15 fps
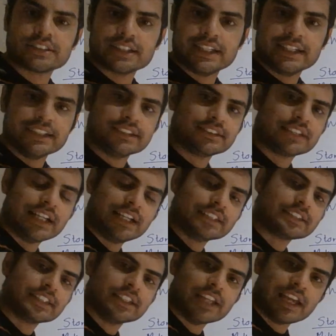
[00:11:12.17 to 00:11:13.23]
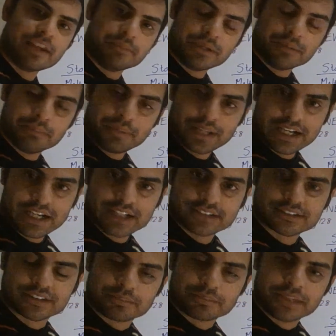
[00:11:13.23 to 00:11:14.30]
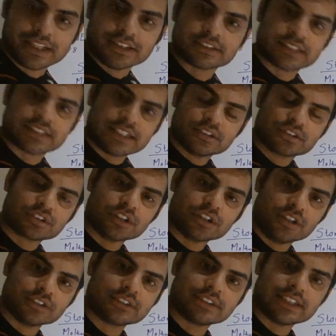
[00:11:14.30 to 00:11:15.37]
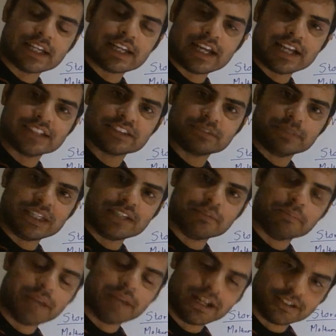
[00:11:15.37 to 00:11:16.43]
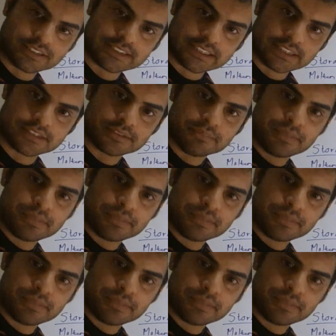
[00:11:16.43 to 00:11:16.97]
is, as the name implies, it means salt that has been melted.